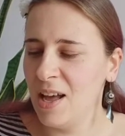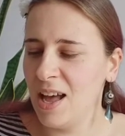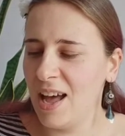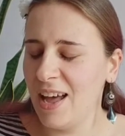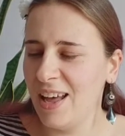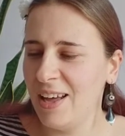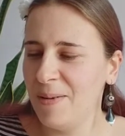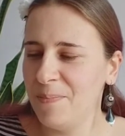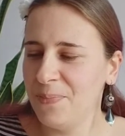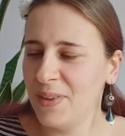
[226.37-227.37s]

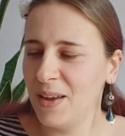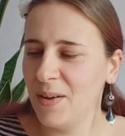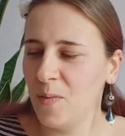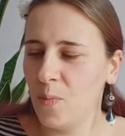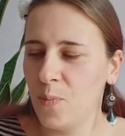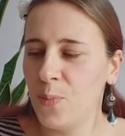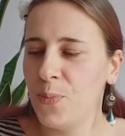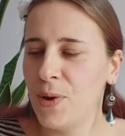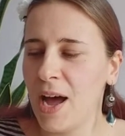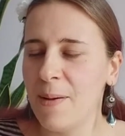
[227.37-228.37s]

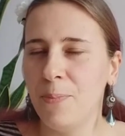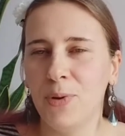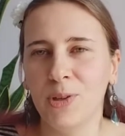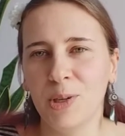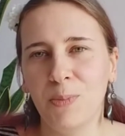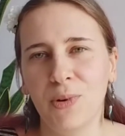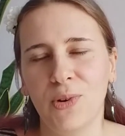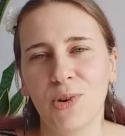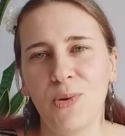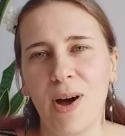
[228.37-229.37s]
But I bulk
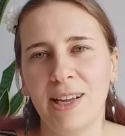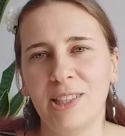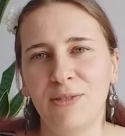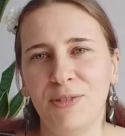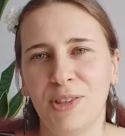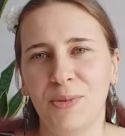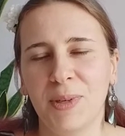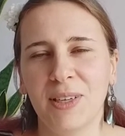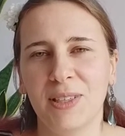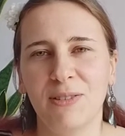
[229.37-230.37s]
bought quite a few
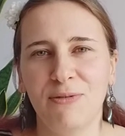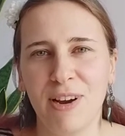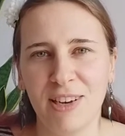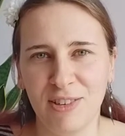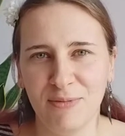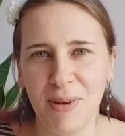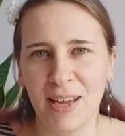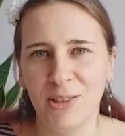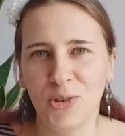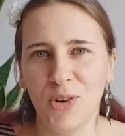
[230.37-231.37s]
because a friend of
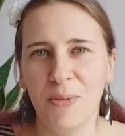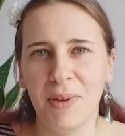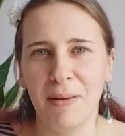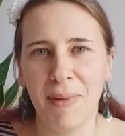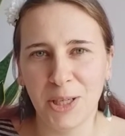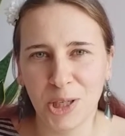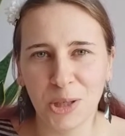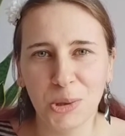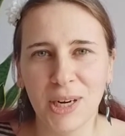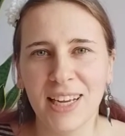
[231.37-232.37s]
mine taught me a
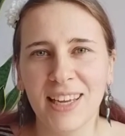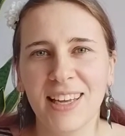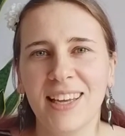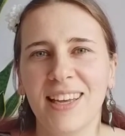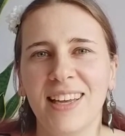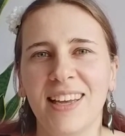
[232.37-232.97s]
magic trick